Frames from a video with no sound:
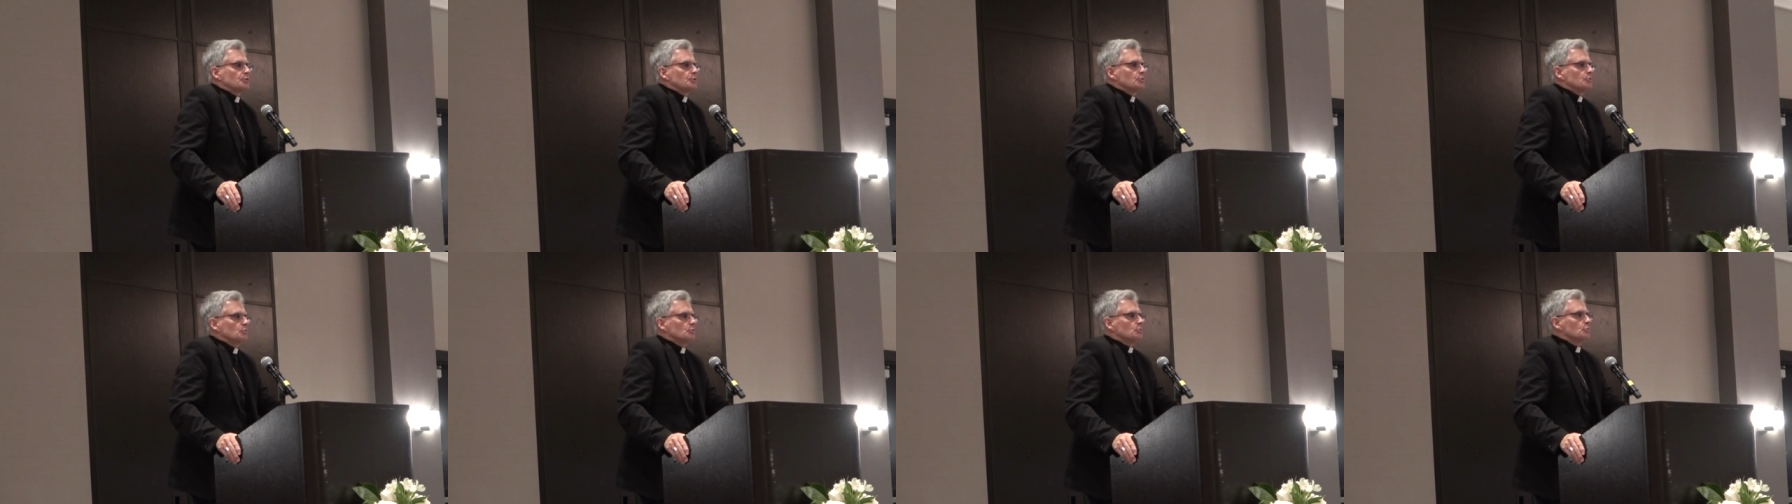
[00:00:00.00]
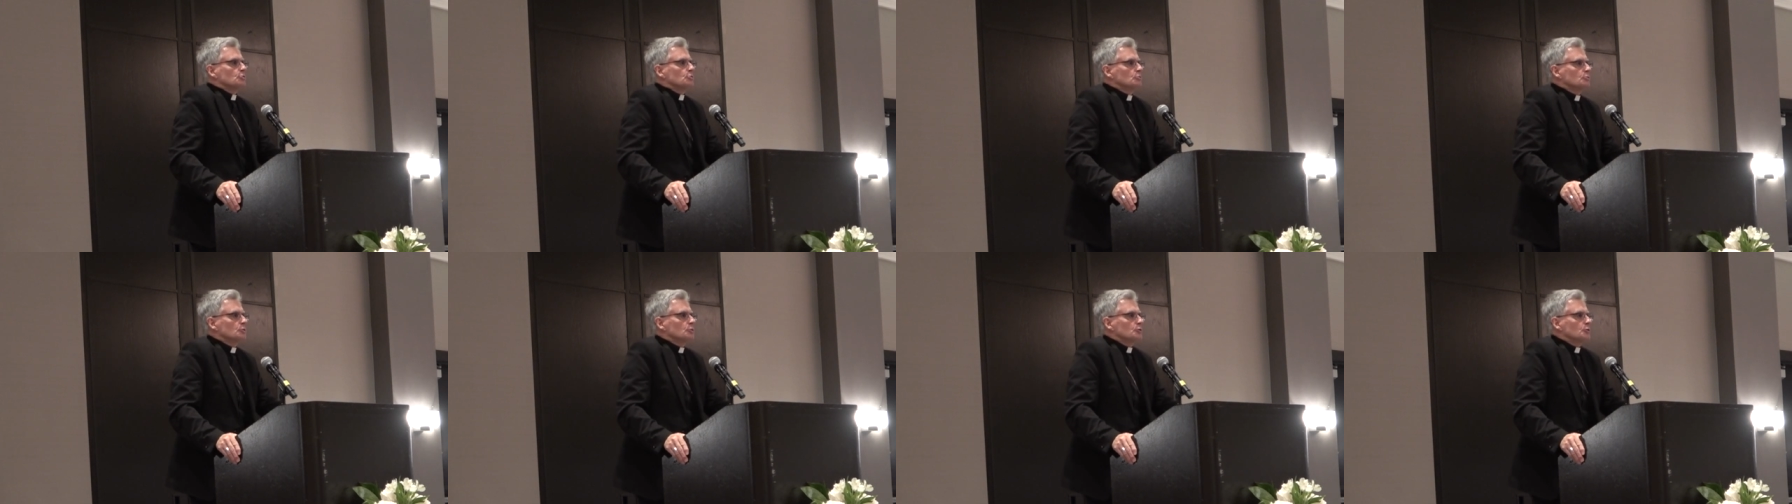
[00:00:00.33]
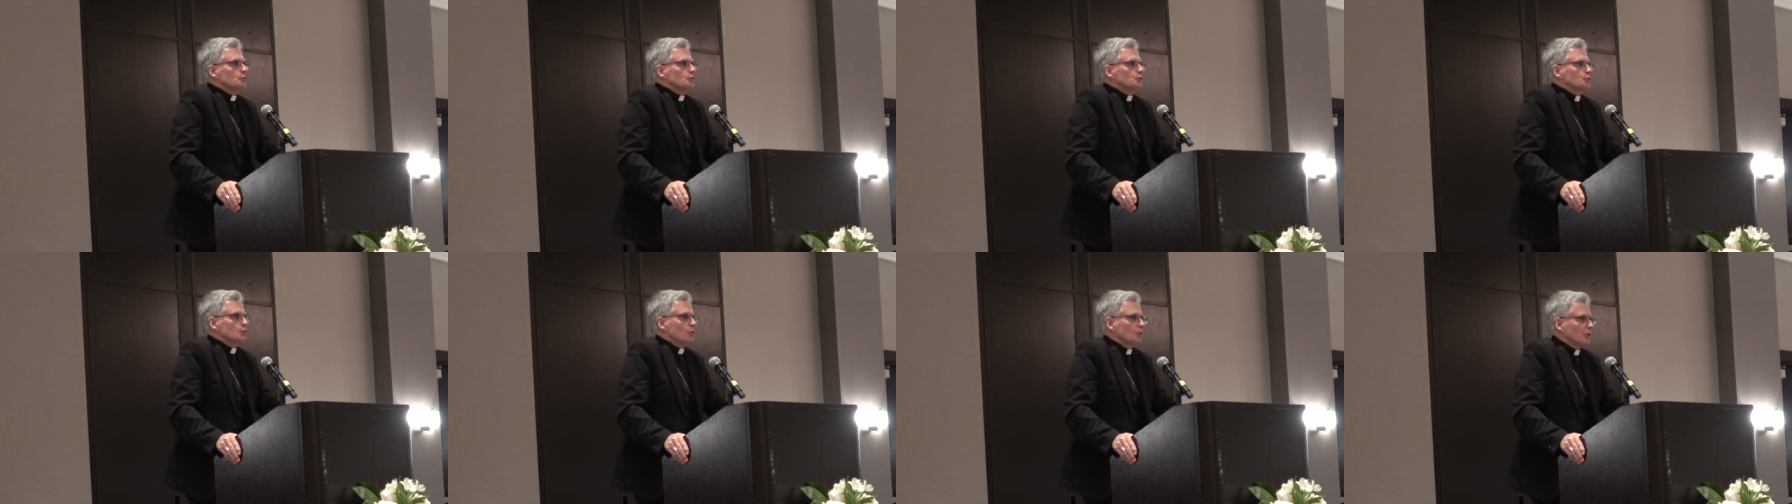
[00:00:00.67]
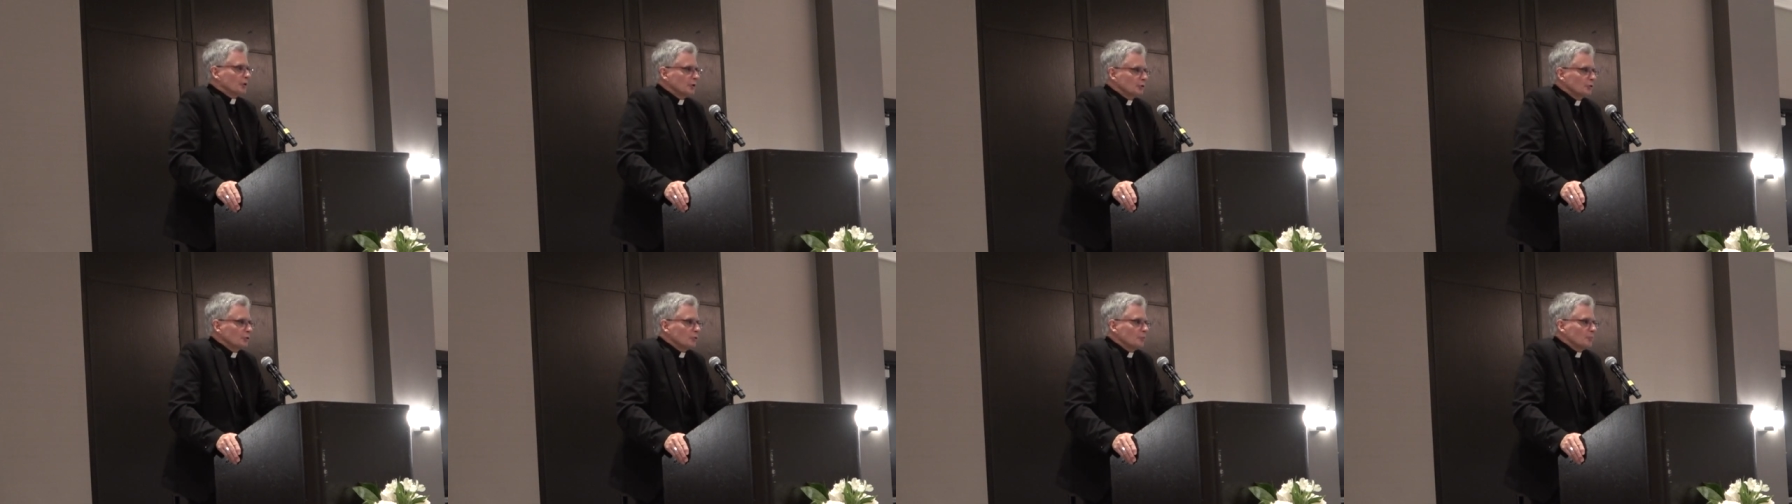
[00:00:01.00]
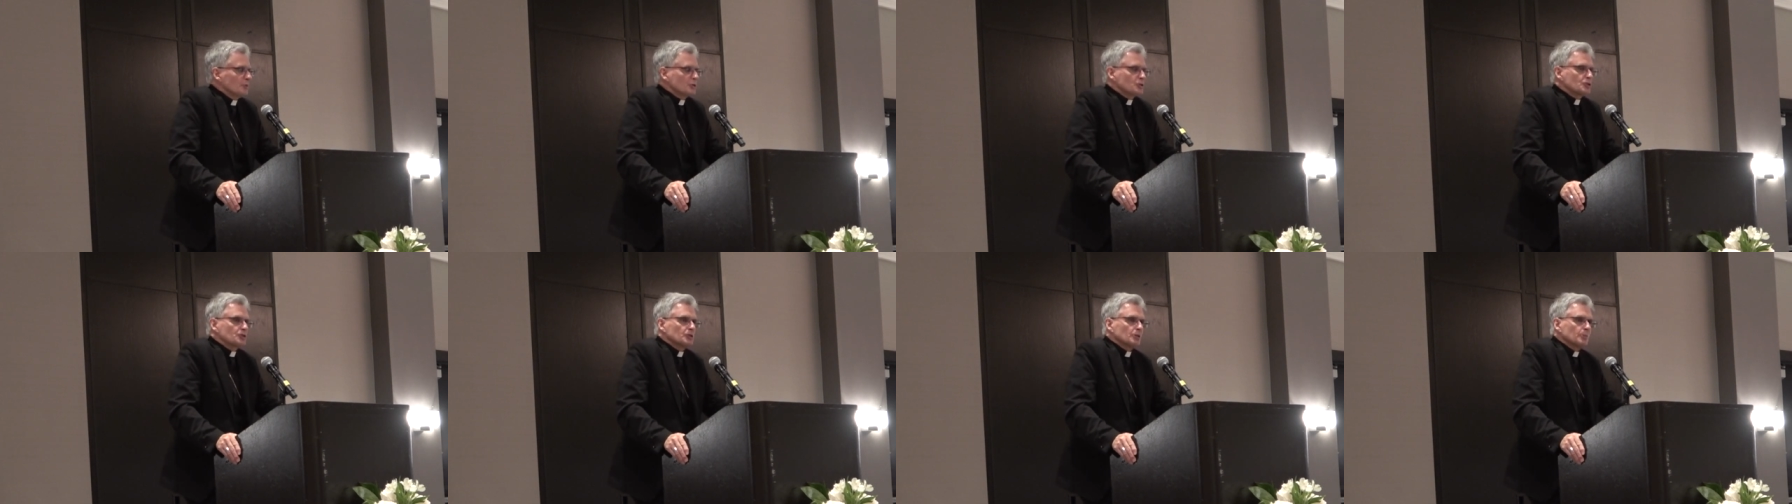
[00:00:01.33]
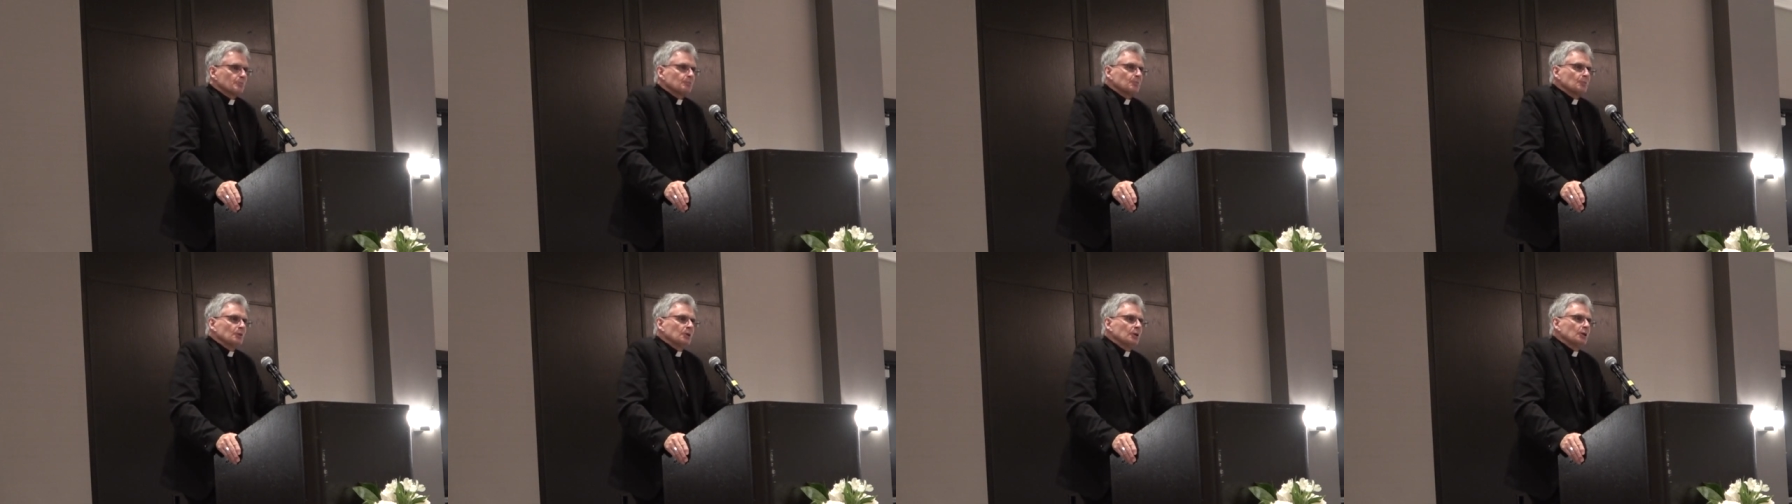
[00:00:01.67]
to join your
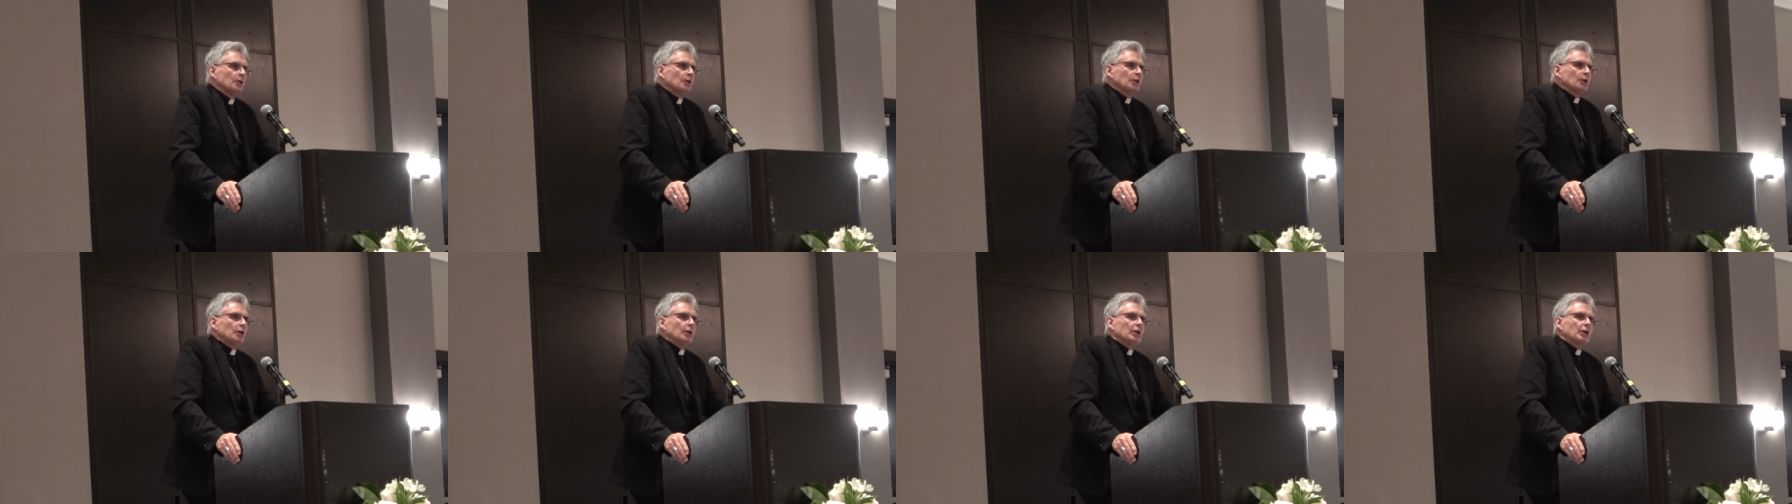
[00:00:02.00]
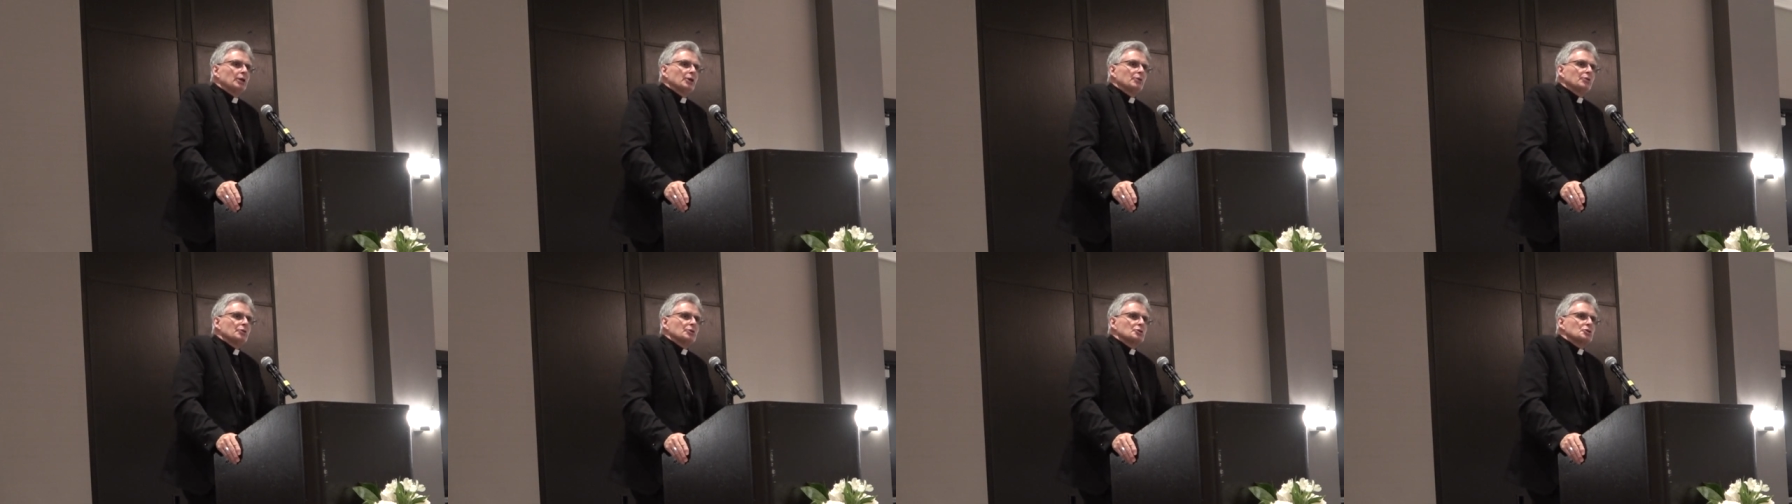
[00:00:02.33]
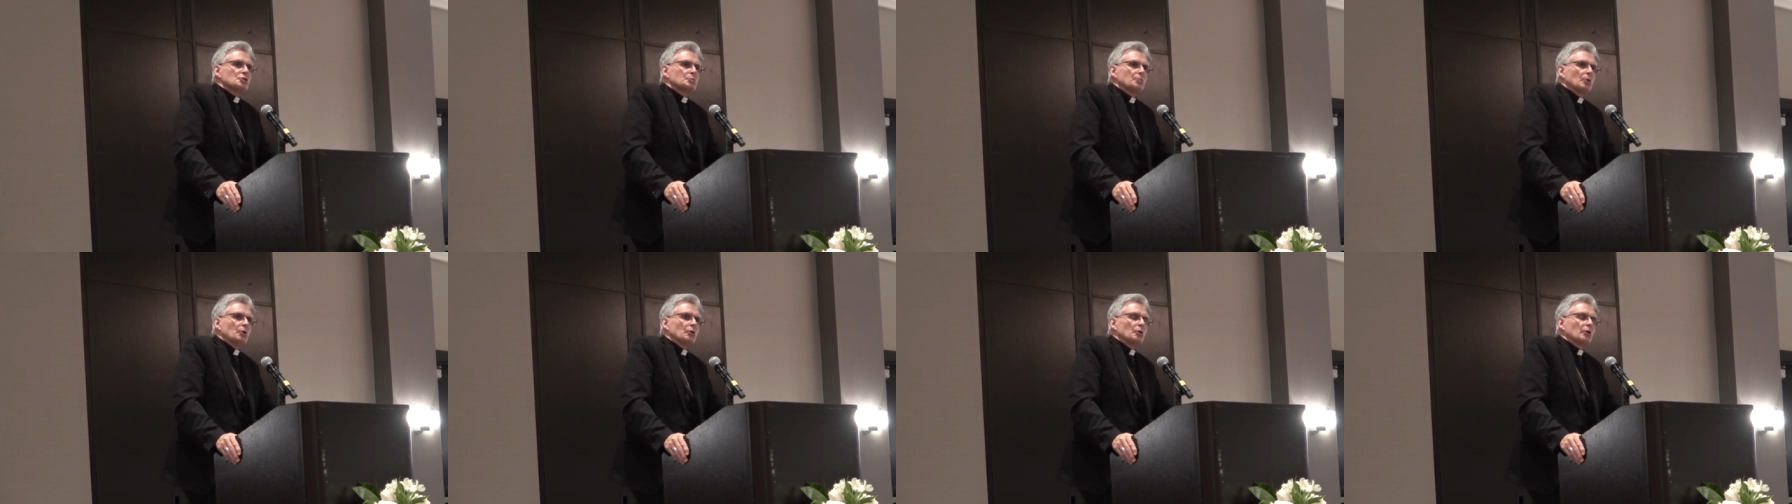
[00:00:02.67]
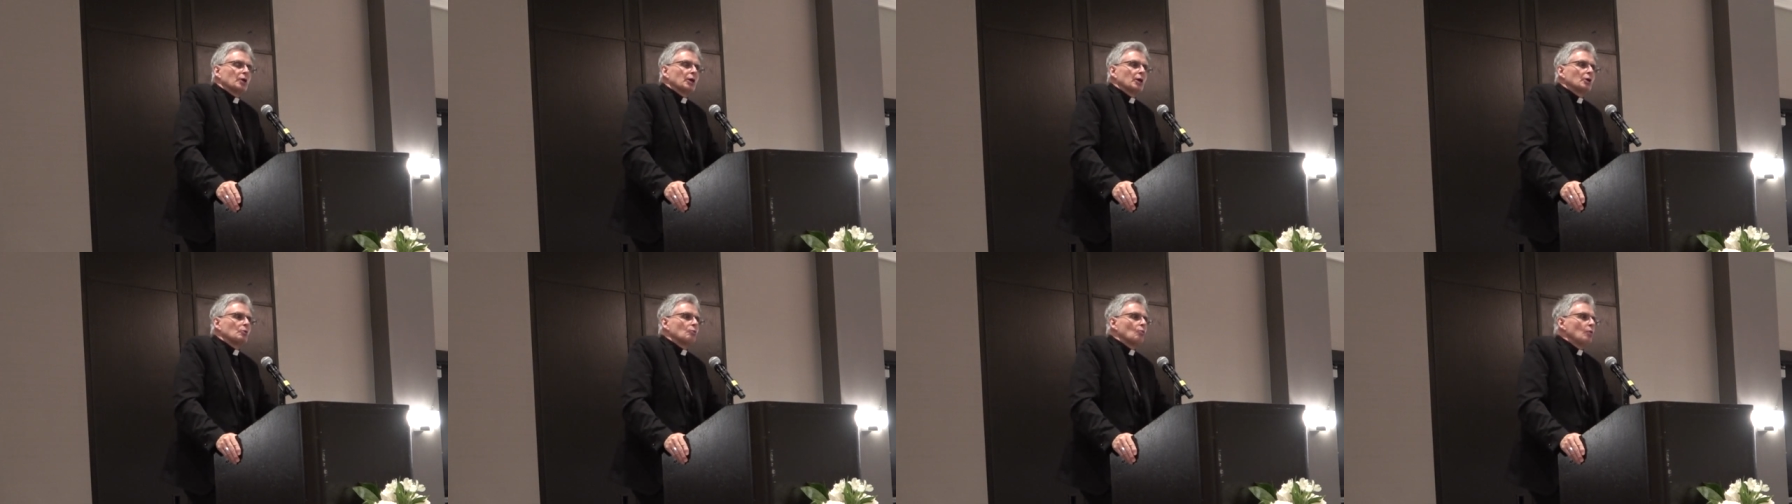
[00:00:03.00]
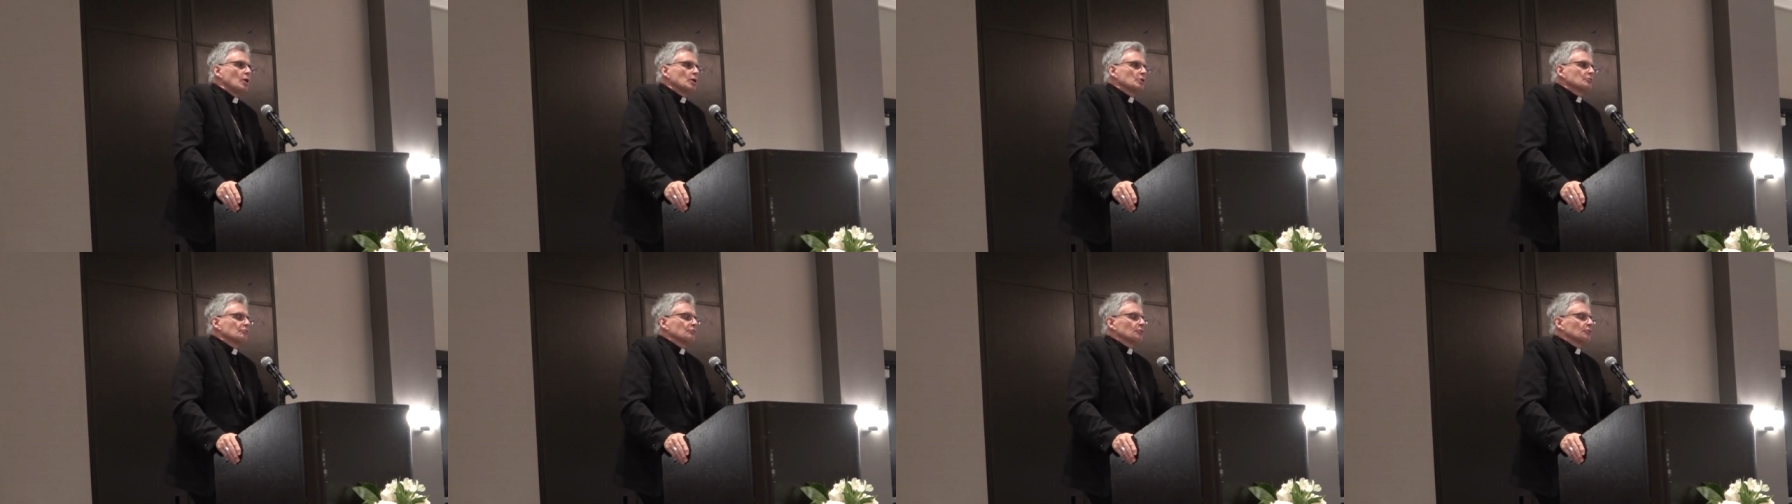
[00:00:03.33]
bishop in the Spokane Walk